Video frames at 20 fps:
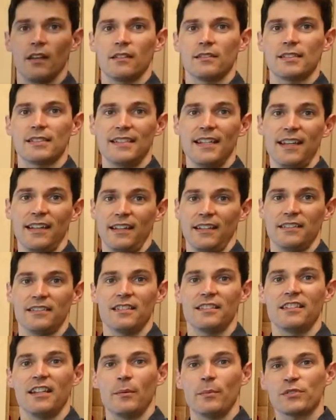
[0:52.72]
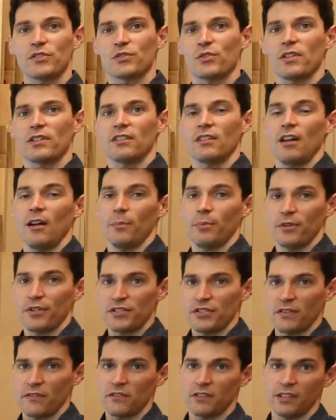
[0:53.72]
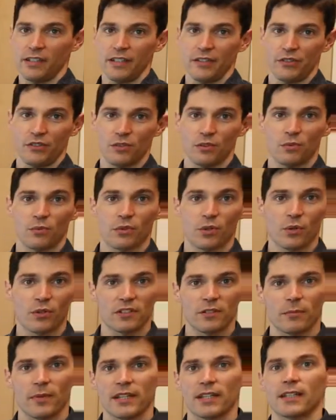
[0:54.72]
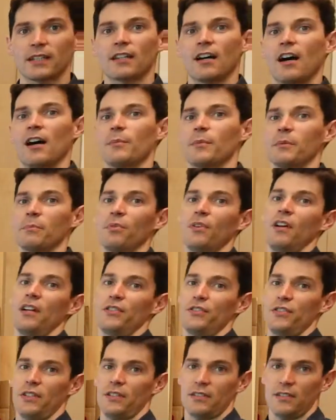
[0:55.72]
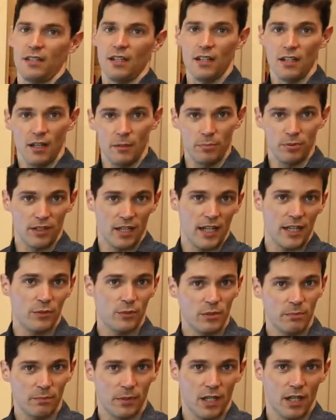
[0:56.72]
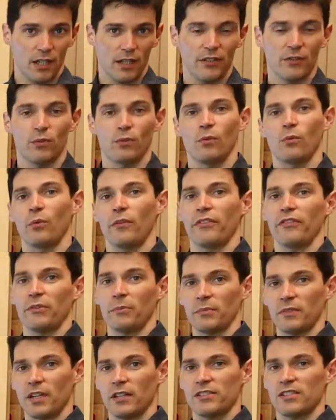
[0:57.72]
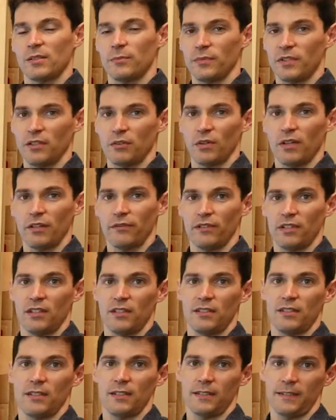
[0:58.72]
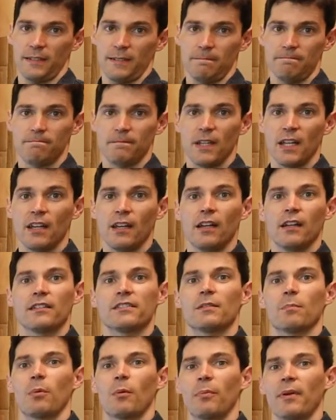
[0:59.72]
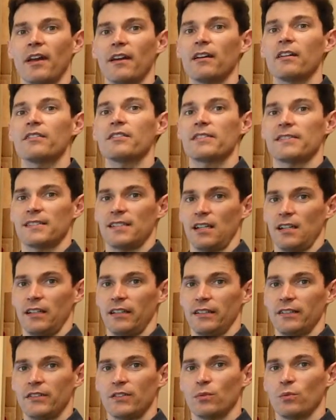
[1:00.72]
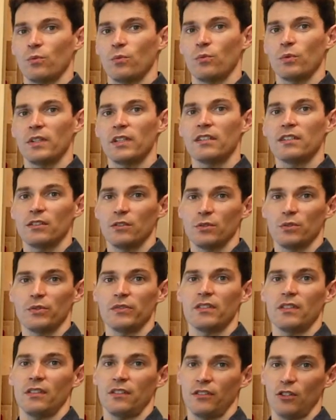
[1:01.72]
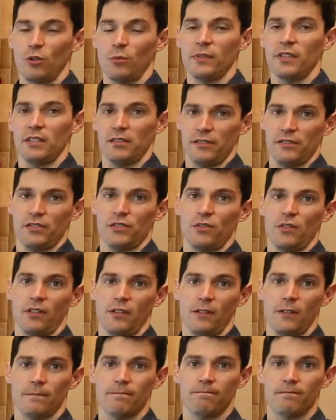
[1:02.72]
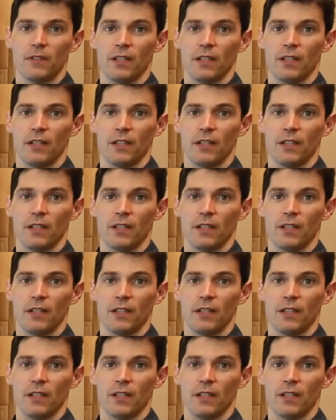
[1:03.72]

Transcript: Today, to demonstrate the operation of the laser, we're going to make a common project, a plywood box with some custom engraving on the lid. To prepare our designs, we use Adobe Illustrator.